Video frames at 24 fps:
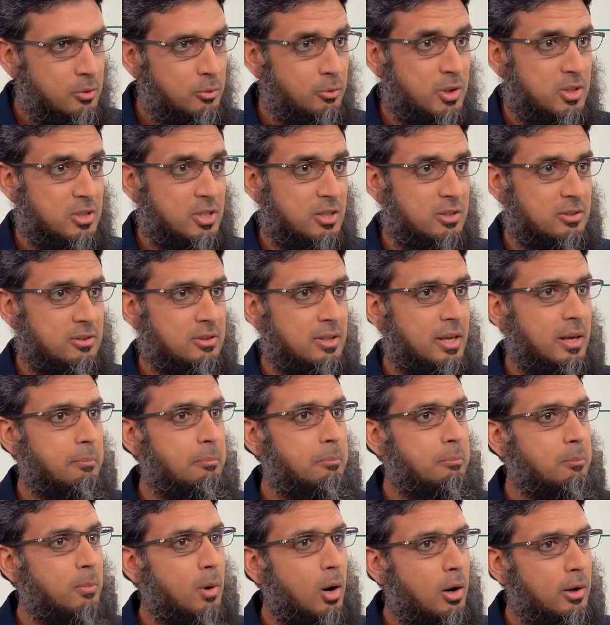which is a
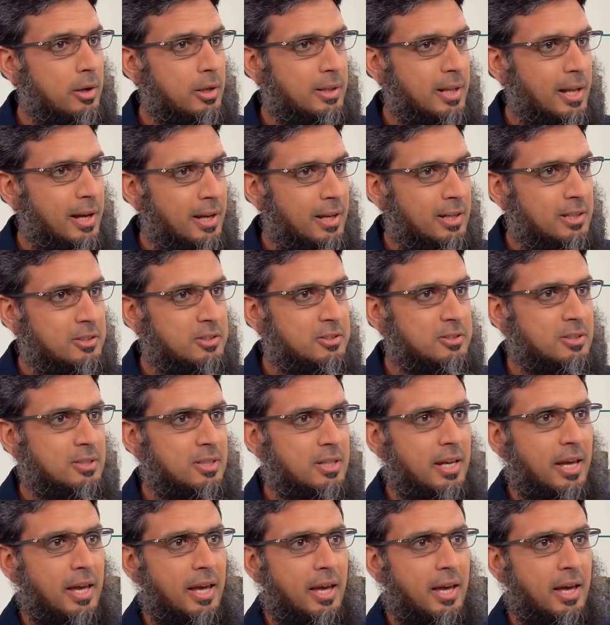modernized
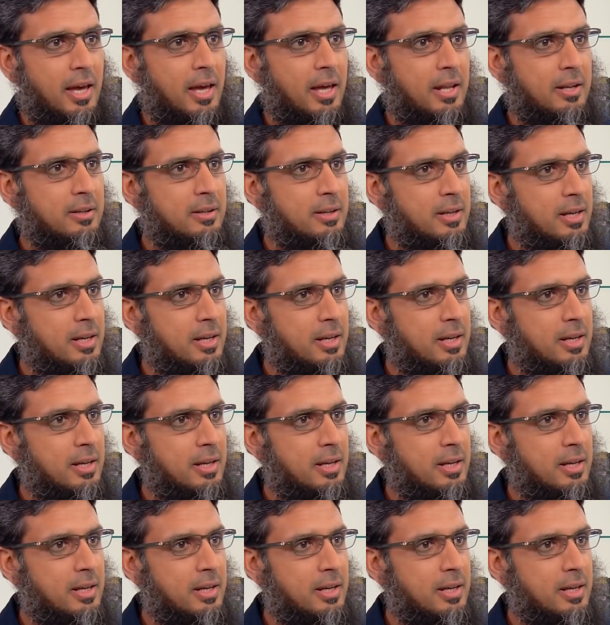and